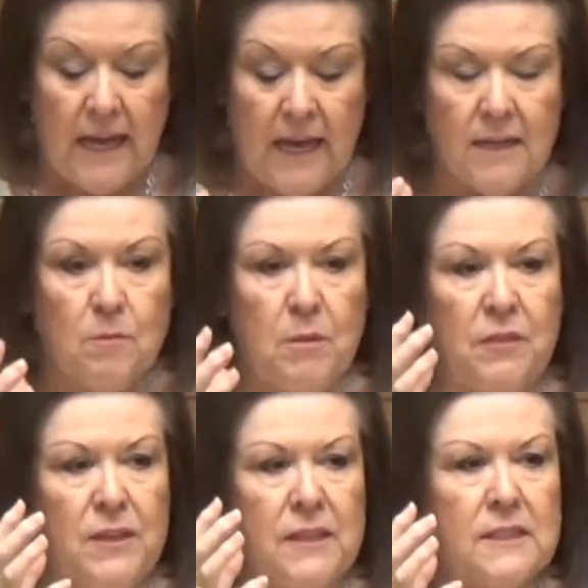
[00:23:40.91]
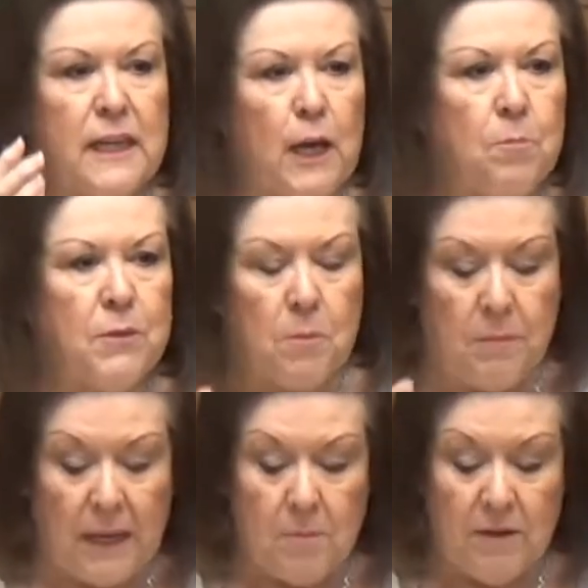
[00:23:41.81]
And but this kept the
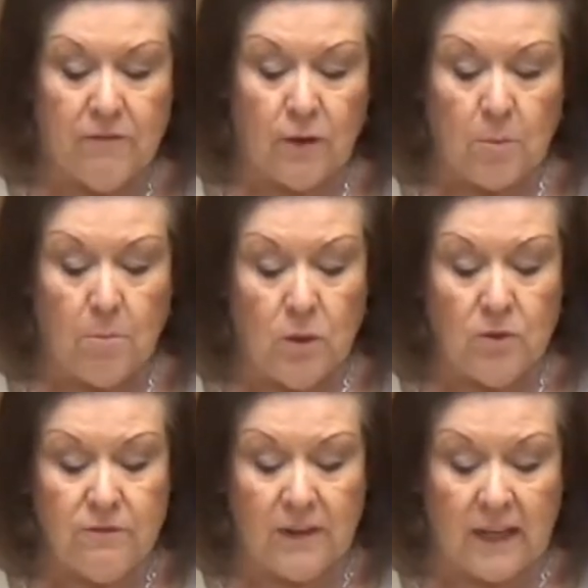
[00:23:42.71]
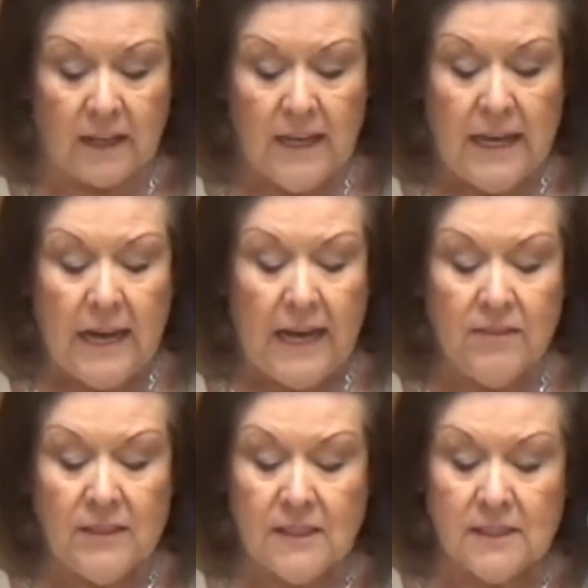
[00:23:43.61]
baby from moving.
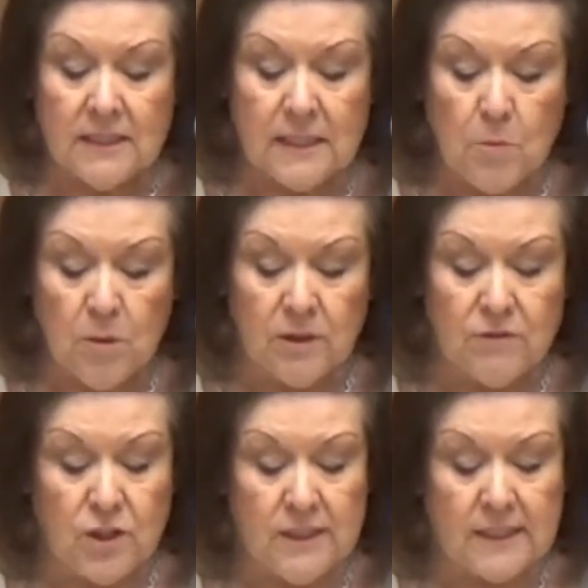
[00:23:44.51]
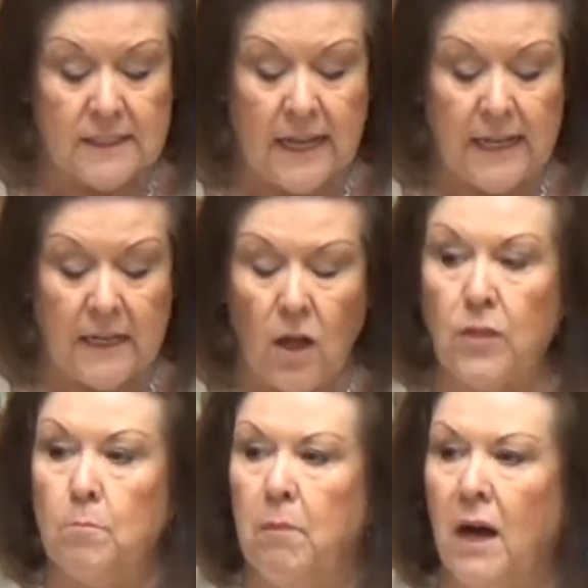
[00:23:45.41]
And this is a symbol of Jesus taking
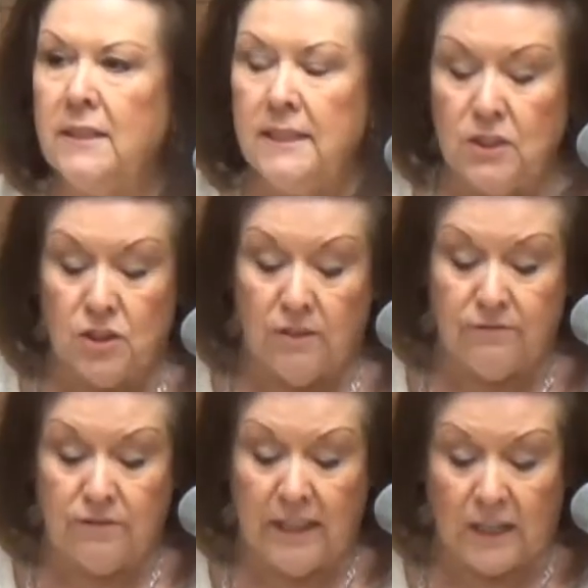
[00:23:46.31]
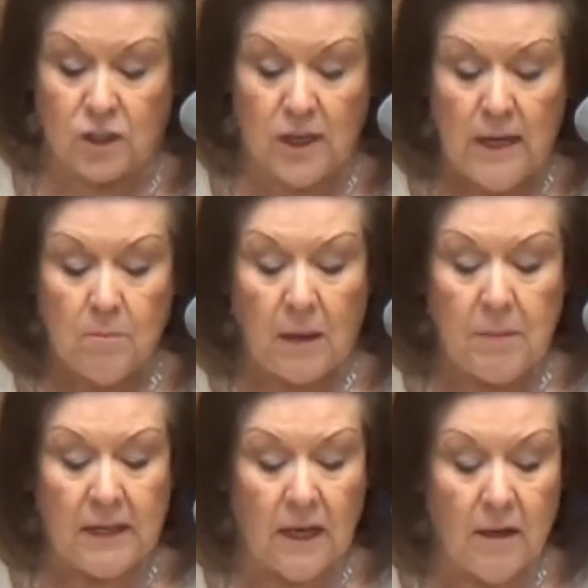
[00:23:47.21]
on the bondage of flesh by
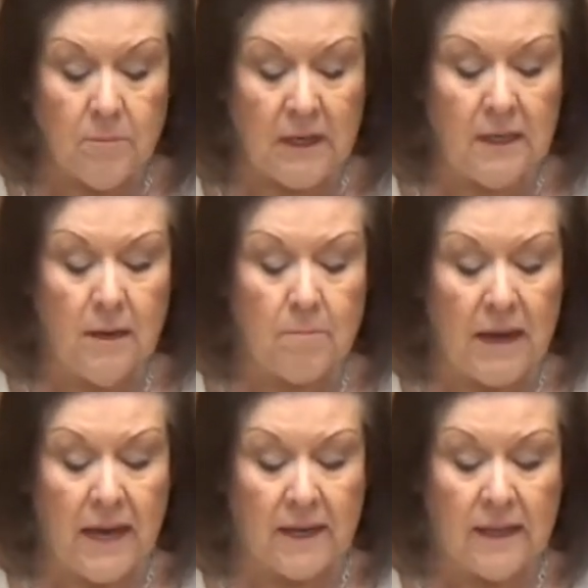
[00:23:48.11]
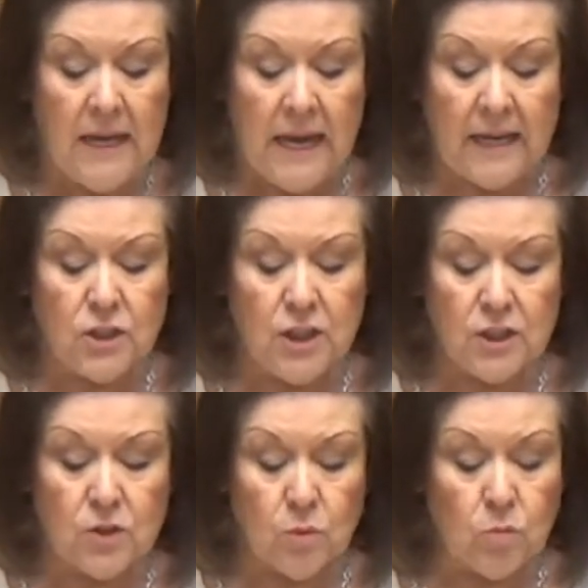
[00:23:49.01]
becoming man. And
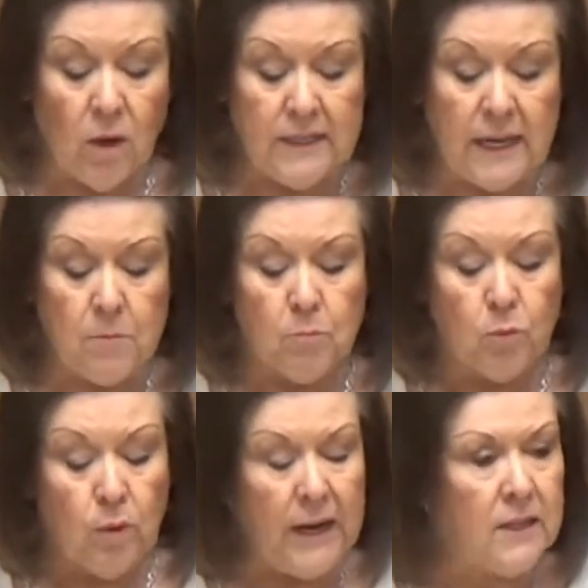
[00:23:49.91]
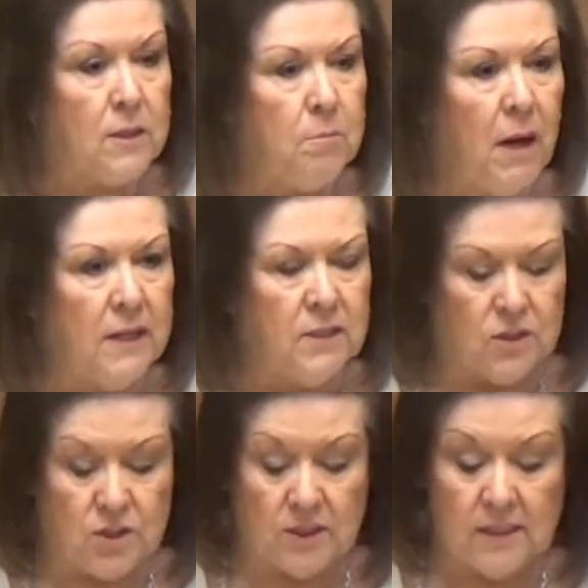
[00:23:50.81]
Jesus would one day break the
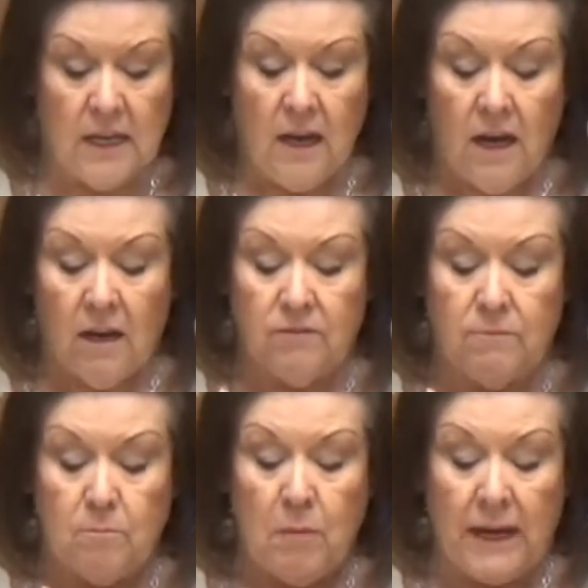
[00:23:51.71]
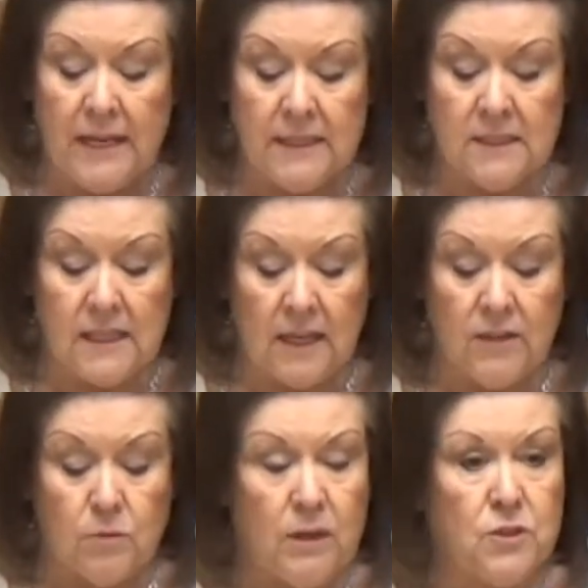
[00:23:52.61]
bondages of by his
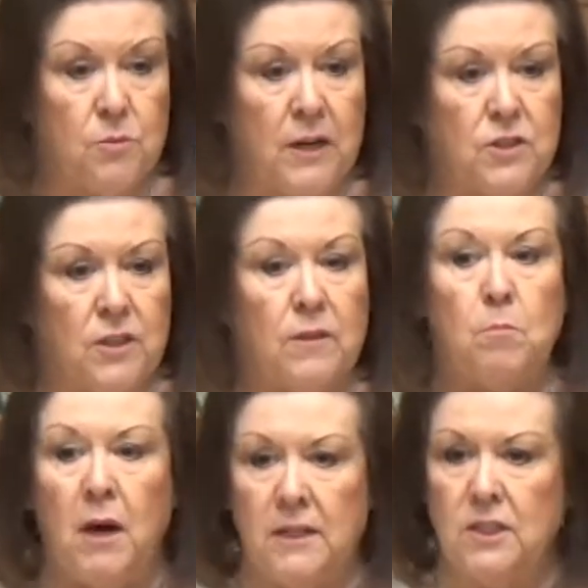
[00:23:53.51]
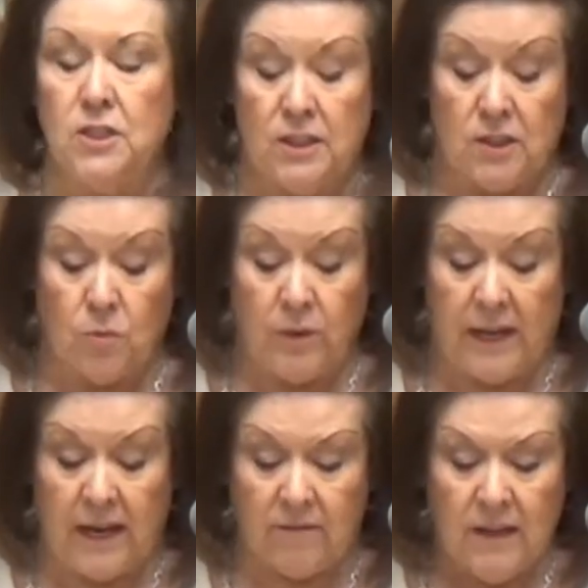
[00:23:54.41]
death and resurrection, the bondages that we
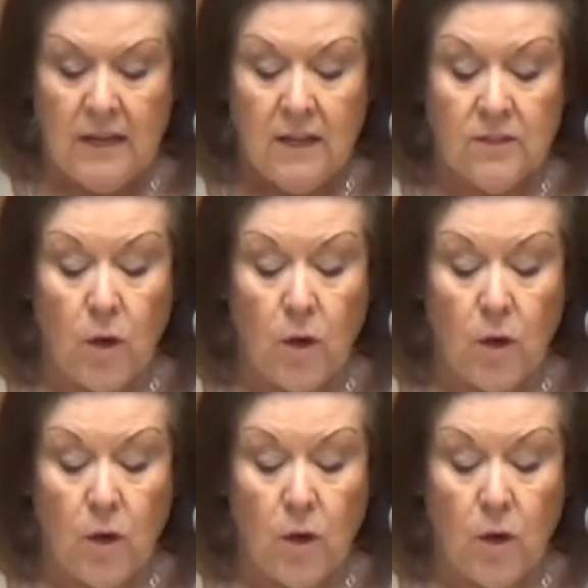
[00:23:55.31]
have.